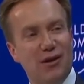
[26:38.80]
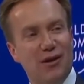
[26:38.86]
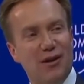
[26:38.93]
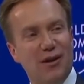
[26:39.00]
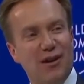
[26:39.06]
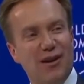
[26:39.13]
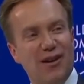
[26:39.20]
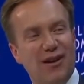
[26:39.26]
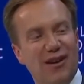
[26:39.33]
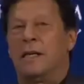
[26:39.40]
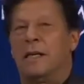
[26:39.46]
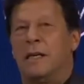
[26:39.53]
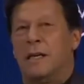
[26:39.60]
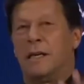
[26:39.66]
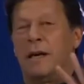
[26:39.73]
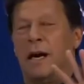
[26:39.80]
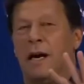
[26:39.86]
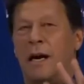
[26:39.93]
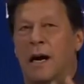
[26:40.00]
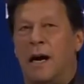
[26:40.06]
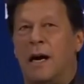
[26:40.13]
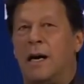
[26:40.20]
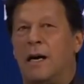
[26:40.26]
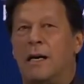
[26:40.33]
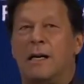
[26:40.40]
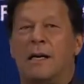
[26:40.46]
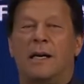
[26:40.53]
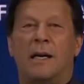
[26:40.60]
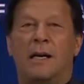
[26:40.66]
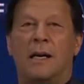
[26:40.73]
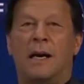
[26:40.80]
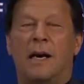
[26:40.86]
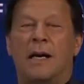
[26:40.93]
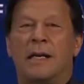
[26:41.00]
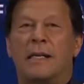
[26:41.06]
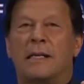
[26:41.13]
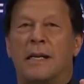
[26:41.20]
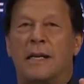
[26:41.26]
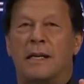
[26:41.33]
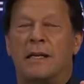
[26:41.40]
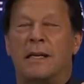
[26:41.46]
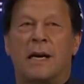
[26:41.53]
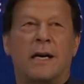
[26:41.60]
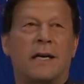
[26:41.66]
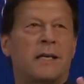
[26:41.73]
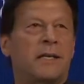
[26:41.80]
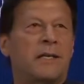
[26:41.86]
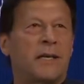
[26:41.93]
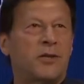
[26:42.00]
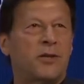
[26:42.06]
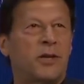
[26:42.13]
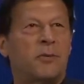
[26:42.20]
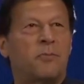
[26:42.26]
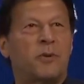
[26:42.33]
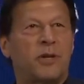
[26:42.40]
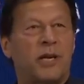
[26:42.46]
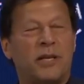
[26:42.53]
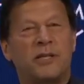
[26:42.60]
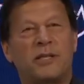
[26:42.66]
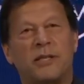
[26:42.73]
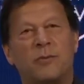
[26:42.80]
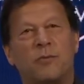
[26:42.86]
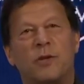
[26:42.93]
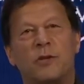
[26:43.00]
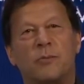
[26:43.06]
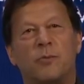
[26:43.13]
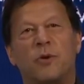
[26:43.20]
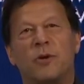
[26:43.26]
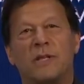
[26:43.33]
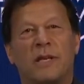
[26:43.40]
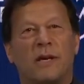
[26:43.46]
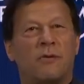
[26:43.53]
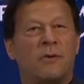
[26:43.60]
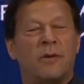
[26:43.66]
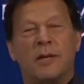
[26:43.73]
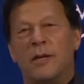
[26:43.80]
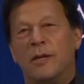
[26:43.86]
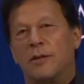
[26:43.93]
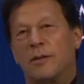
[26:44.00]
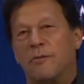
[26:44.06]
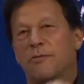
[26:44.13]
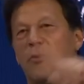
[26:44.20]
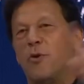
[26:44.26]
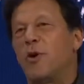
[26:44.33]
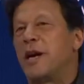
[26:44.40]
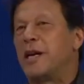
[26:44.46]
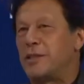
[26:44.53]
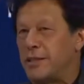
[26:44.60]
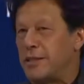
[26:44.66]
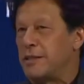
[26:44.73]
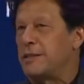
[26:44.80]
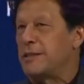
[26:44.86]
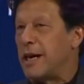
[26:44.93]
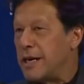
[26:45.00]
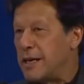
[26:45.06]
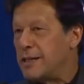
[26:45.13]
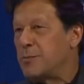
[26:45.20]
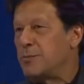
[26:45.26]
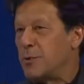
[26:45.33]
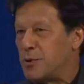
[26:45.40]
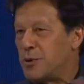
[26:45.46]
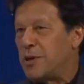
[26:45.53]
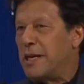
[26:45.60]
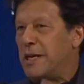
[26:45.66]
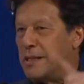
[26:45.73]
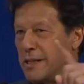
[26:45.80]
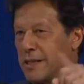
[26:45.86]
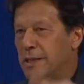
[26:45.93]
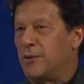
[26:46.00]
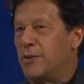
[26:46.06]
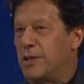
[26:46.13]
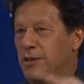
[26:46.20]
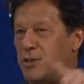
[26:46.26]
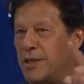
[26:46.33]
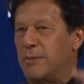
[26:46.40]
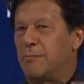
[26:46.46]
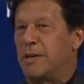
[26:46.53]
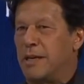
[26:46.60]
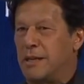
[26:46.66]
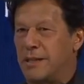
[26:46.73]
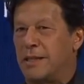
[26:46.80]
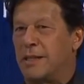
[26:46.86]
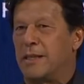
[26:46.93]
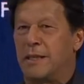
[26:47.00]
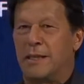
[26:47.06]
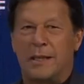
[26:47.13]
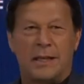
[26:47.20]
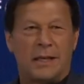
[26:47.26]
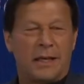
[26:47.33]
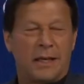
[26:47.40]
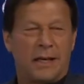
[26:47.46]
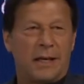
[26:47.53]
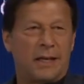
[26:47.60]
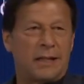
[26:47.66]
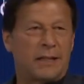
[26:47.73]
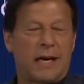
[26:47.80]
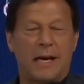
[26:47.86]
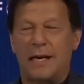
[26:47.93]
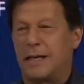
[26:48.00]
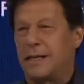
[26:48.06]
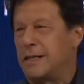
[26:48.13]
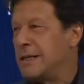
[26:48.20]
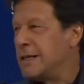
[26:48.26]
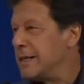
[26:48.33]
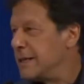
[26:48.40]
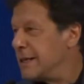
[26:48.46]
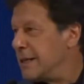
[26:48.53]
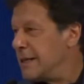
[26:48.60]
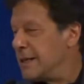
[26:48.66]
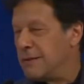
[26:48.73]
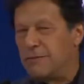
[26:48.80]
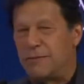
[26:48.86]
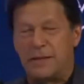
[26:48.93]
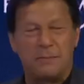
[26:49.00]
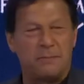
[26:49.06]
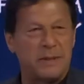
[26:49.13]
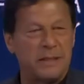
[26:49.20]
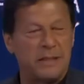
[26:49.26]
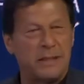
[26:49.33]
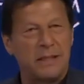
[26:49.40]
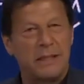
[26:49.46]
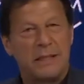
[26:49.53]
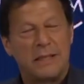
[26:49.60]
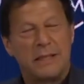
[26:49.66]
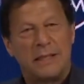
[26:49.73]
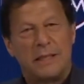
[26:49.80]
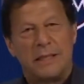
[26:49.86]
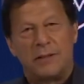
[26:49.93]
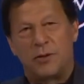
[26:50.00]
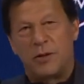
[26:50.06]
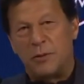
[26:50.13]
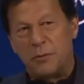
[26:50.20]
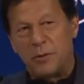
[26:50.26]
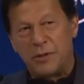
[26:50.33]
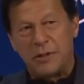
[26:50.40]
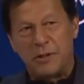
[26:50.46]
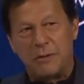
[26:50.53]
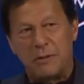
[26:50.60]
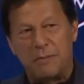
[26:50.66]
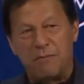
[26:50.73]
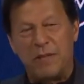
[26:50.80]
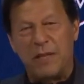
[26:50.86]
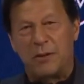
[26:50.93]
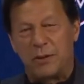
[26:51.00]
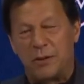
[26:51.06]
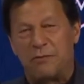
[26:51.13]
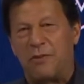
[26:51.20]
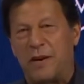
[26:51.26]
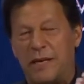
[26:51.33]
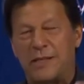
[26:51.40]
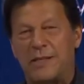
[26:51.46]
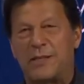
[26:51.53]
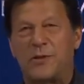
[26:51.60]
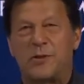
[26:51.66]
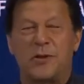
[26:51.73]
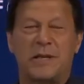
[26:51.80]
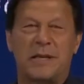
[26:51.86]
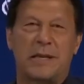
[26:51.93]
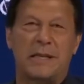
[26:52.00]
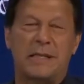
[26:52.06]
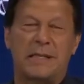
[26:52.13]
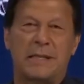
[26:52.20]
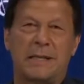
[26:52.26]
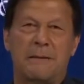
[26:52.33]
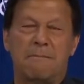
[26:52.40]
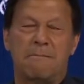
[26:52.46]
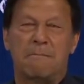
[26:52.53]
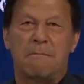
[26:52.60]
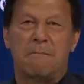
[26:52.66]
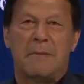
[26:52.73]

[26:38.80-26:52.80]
It's certainly, our industrial production was more than the 4 Asian tigers put together: Indonesia, Malaysia, Thailand, and Philippines. So it was, you know, the fastest growing country.